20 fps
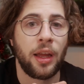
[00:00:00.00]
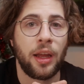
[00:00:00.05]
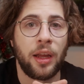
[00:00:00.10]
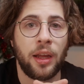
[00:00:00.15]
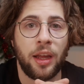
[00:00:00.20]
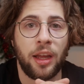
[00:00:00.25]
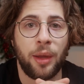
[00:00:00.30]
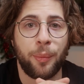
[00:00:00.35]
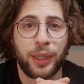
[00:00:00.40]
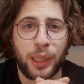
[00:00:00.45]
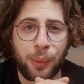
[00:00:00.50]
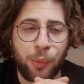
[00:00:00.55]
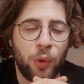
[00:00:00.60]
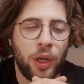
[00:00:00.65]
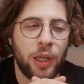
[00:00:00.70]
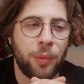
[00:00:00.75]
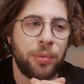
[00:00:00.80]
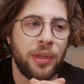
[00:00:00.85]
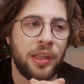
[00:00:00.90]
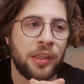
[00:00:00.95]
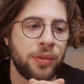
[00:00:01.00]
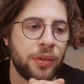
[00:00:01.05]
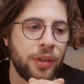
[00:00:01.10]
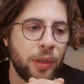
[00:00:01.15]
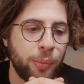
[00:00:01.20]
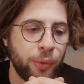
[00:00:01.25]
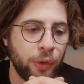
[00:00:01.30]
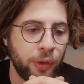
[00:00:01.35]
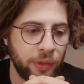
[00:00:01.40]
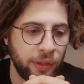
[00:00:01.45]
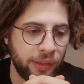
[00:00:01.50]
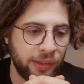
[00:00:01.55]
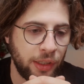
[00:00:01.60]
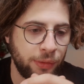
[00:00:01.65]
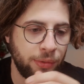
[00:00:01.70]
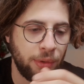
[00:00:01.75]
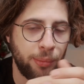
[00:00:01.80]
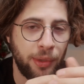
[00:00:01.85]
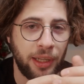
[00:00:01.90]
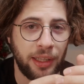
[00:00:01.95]
But I'm quite pleased with the progress
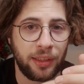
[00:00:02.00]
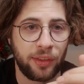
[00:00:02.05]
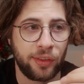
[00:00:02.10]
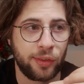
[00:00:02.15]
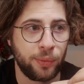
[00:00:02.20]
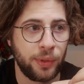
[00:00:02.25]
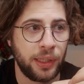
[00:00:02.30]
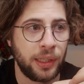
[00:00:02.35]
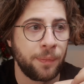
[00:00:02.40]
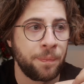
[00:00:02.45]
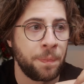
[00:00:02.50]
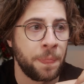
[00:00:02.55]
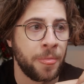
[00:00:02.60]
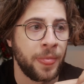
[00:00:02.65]
that we made this week,